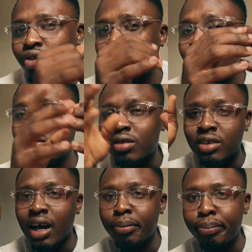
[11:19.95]
You don't have to
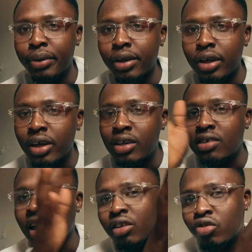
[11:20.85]
start big,
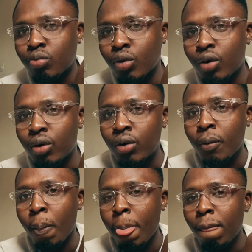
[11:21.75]
start small,
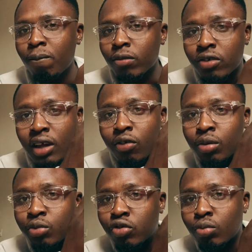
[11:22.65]
start
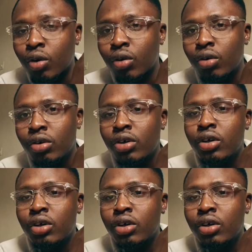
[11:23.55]
from small,